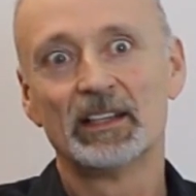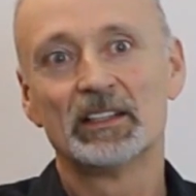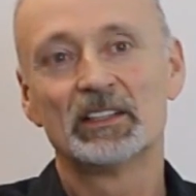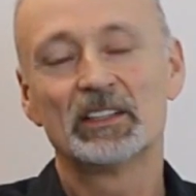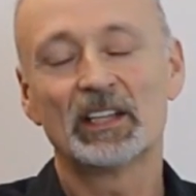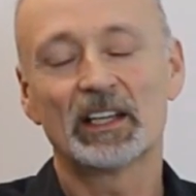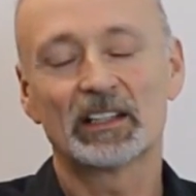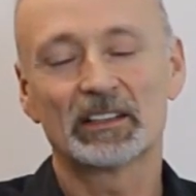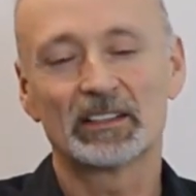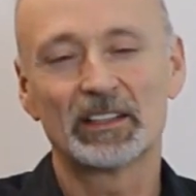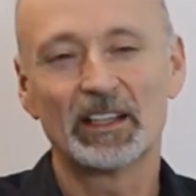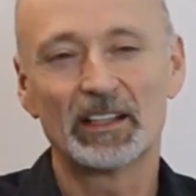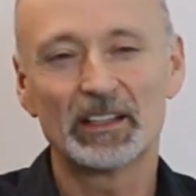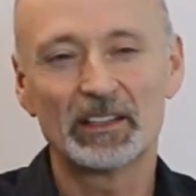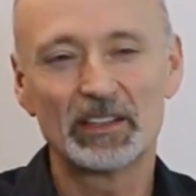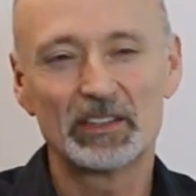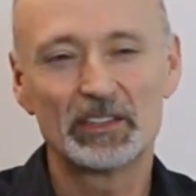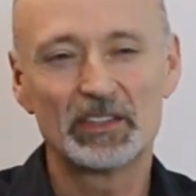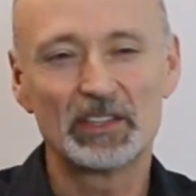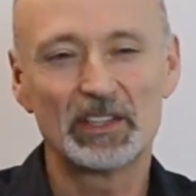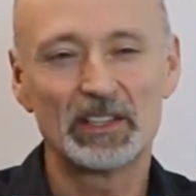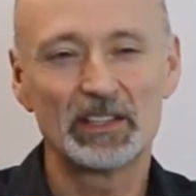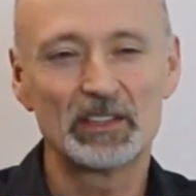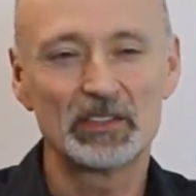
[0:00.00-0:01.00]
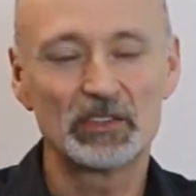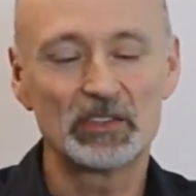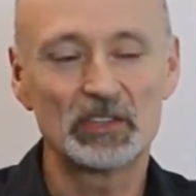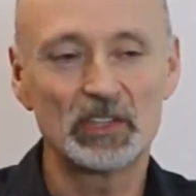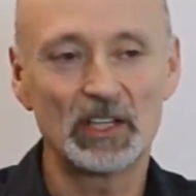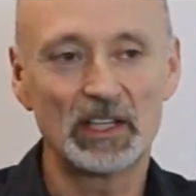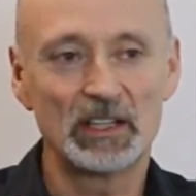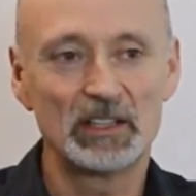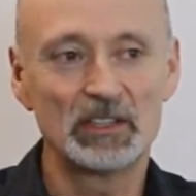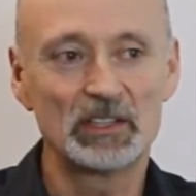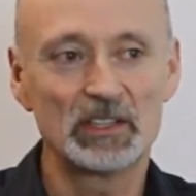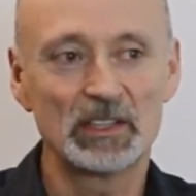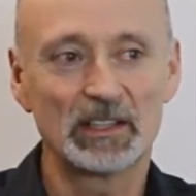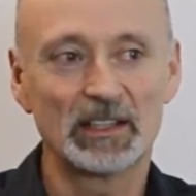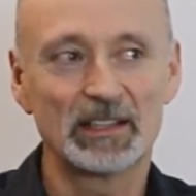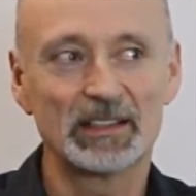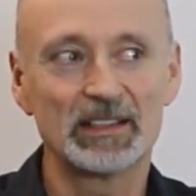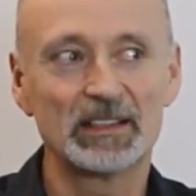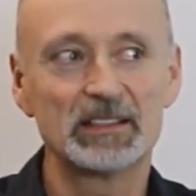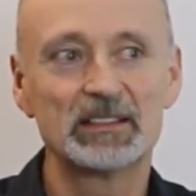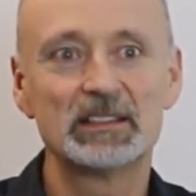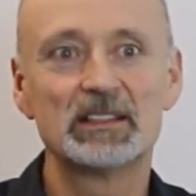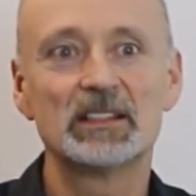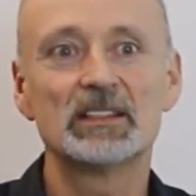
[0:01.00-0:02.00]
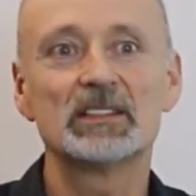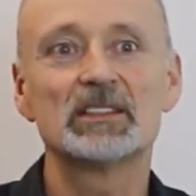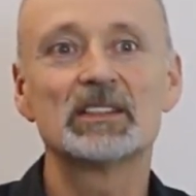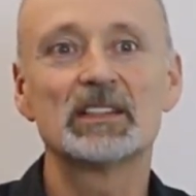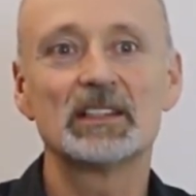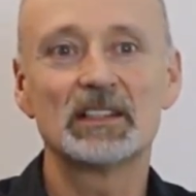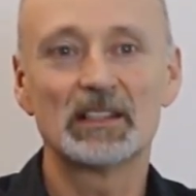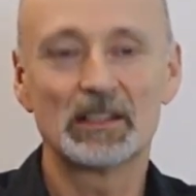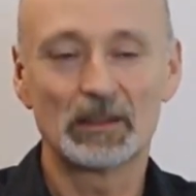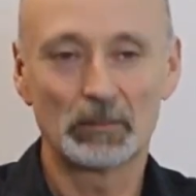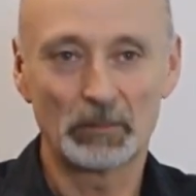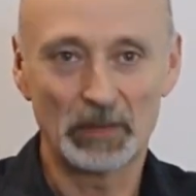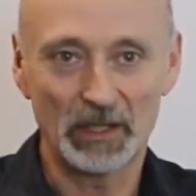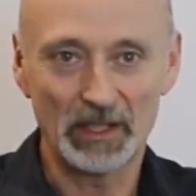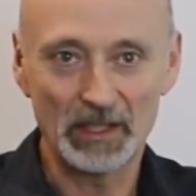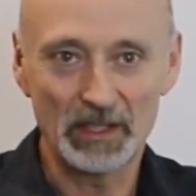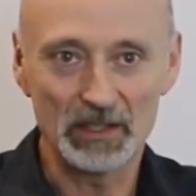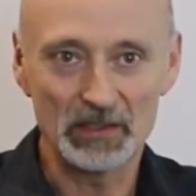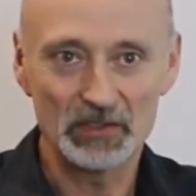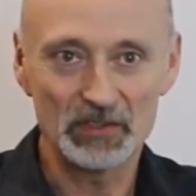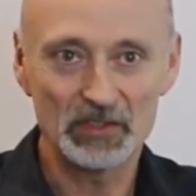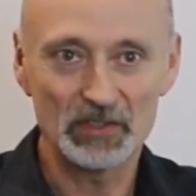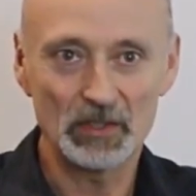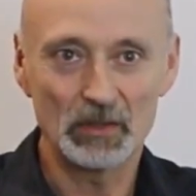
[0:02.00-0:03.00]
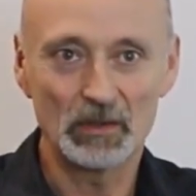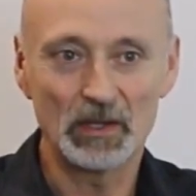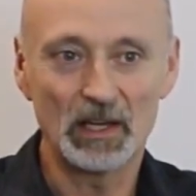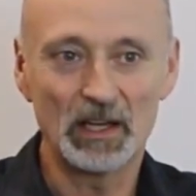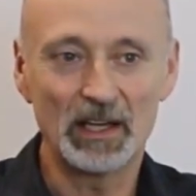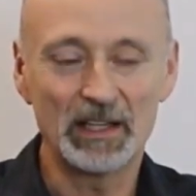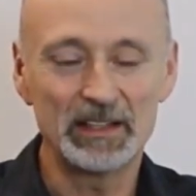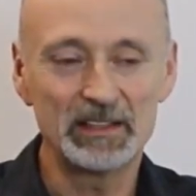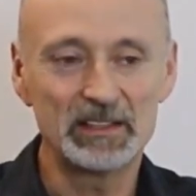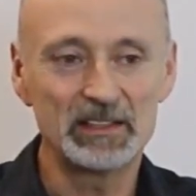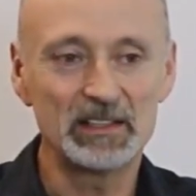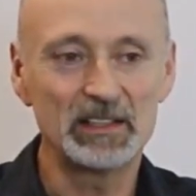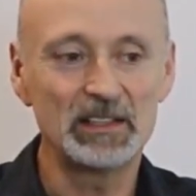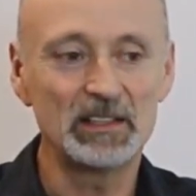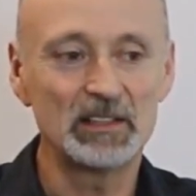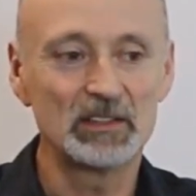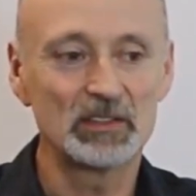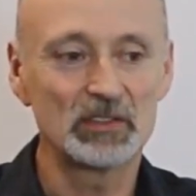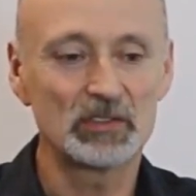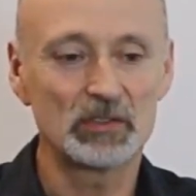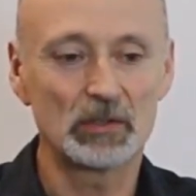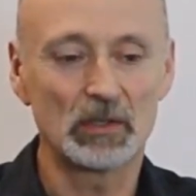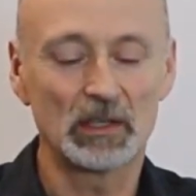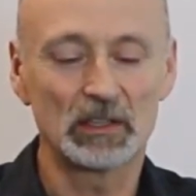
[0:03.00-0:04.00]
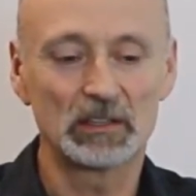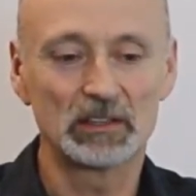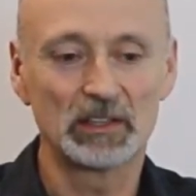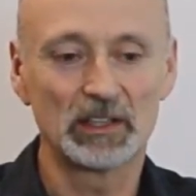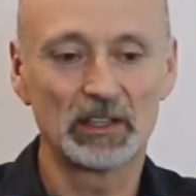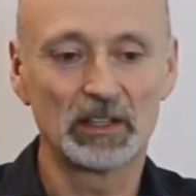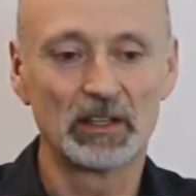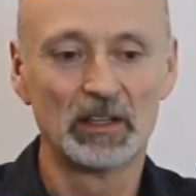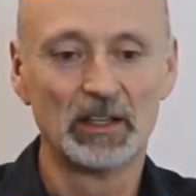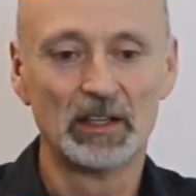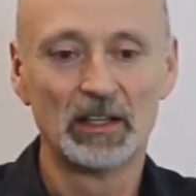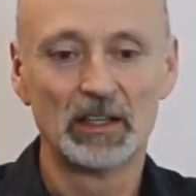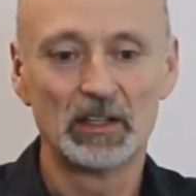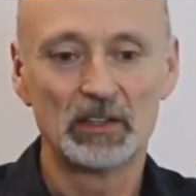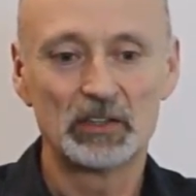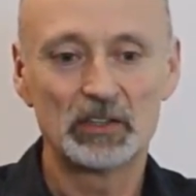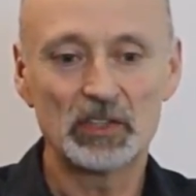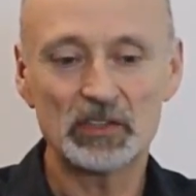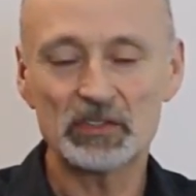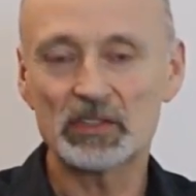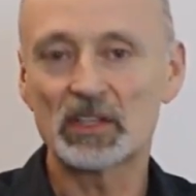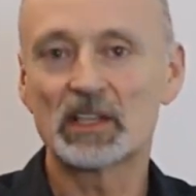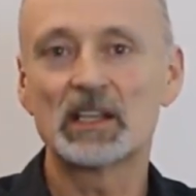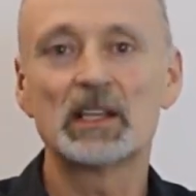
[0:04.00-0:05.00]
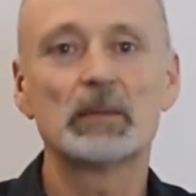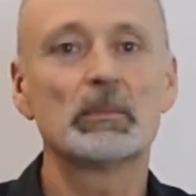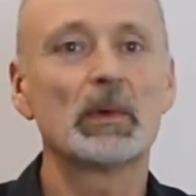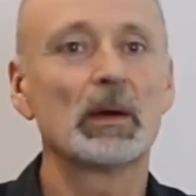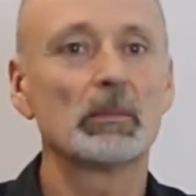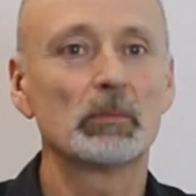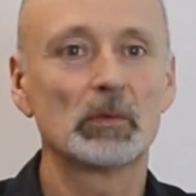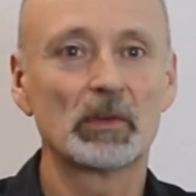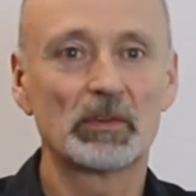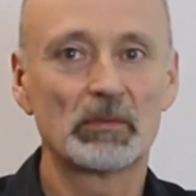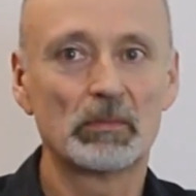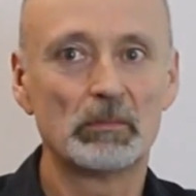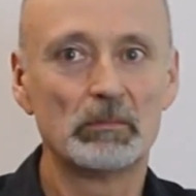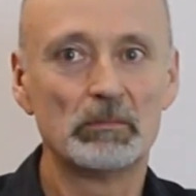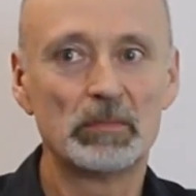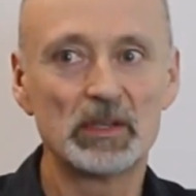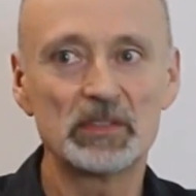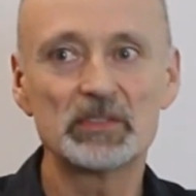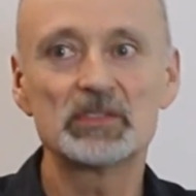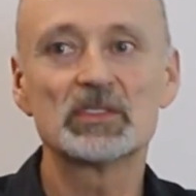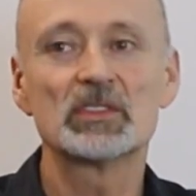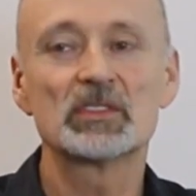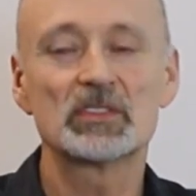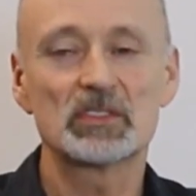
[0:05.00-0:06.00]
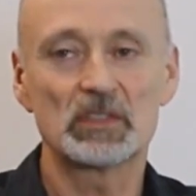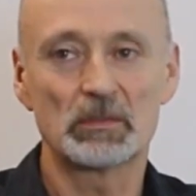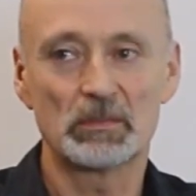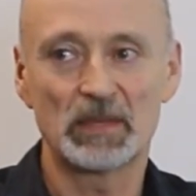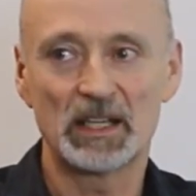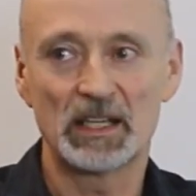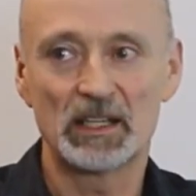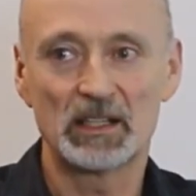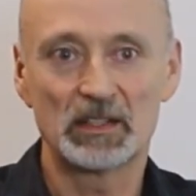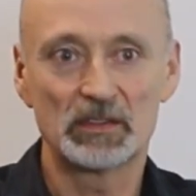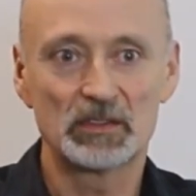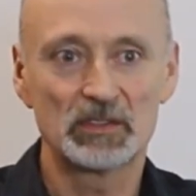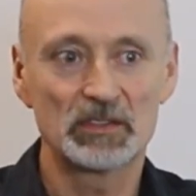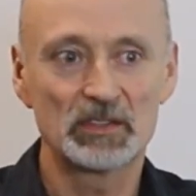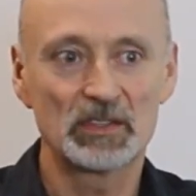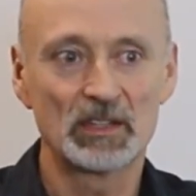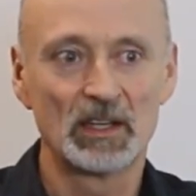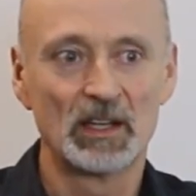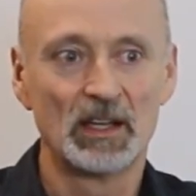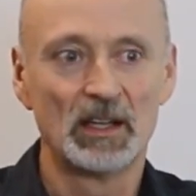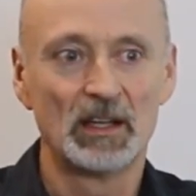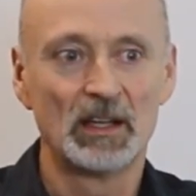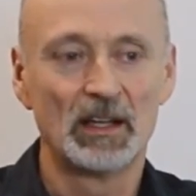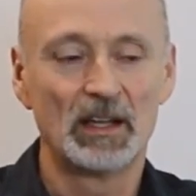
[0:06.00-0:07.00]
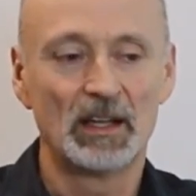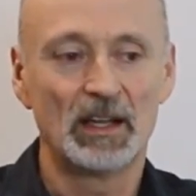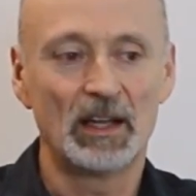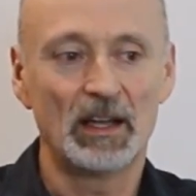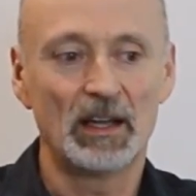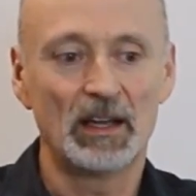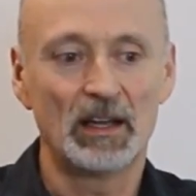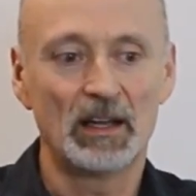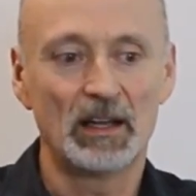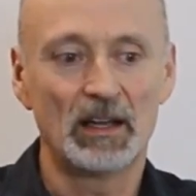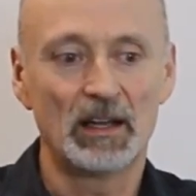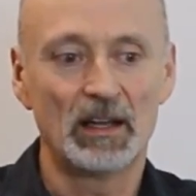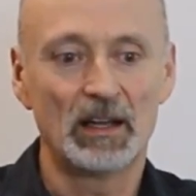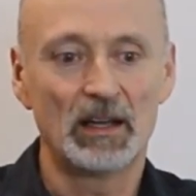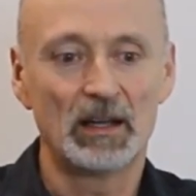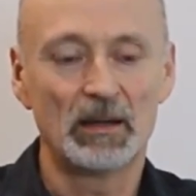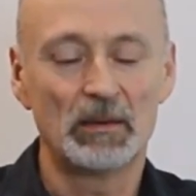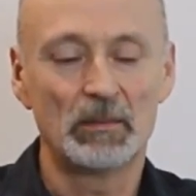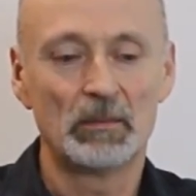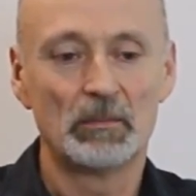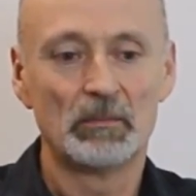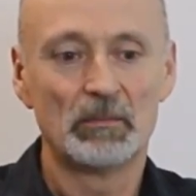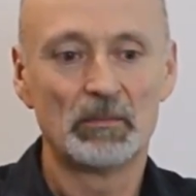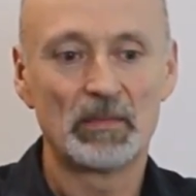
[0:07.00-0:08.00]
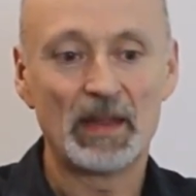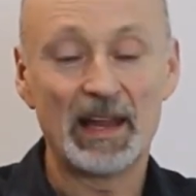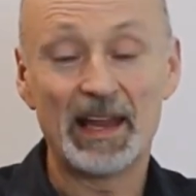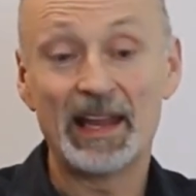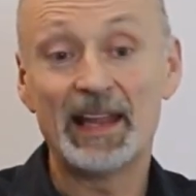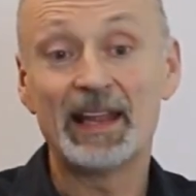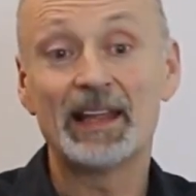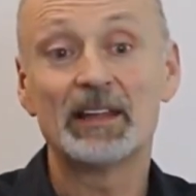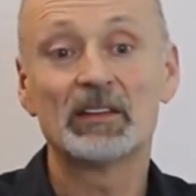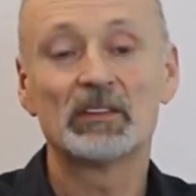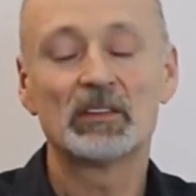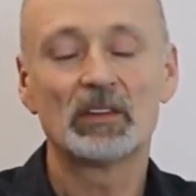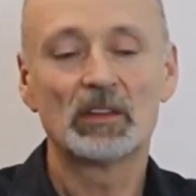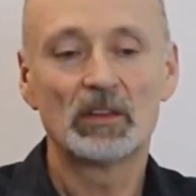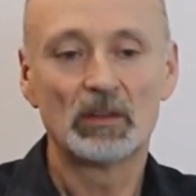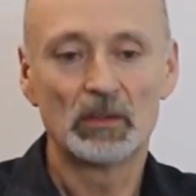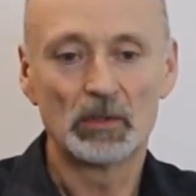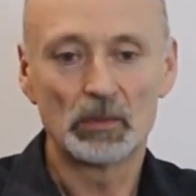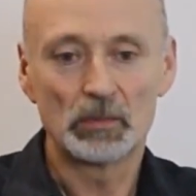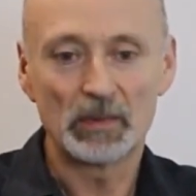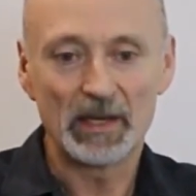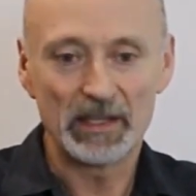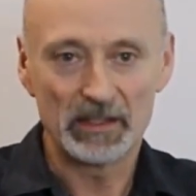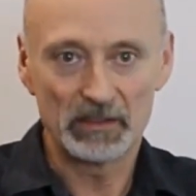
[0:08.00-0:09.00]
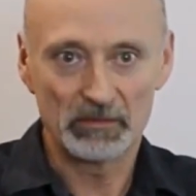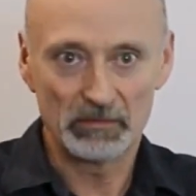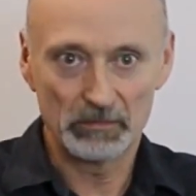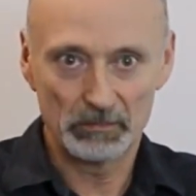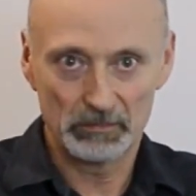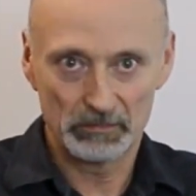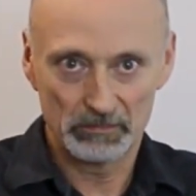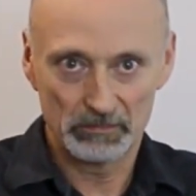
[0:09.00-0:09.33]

technology is changing at a dizzying pace. So IT is struggling just to keep up with business demands uh, and the rate of